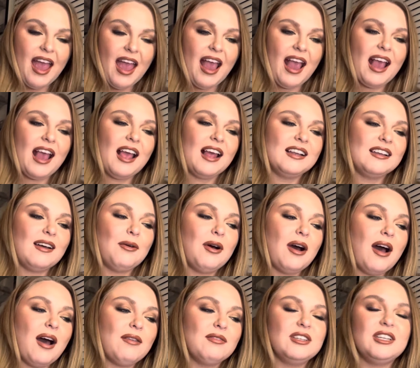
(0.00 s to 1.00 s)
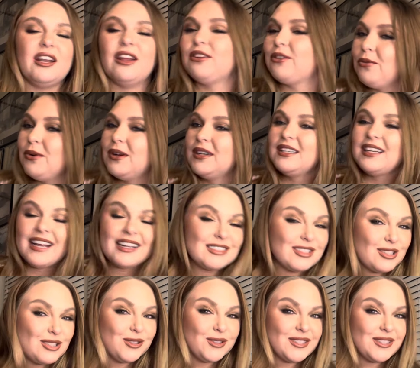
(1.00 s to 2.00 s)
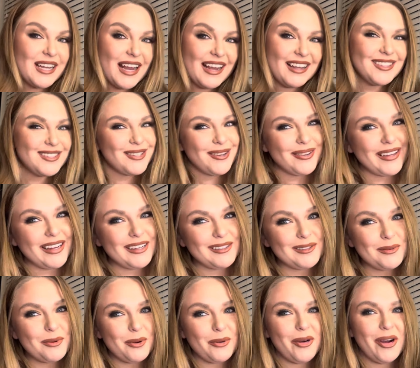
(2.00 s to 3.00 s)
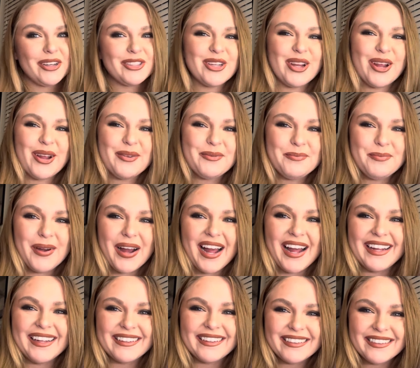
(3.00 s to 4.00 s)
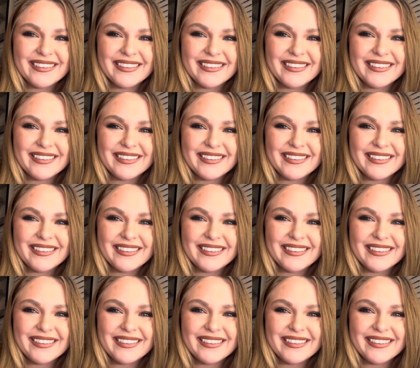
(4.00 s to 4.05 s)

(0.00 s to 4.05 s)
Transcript: And I will have another one next Tuesday. So thanks for watching. Bye.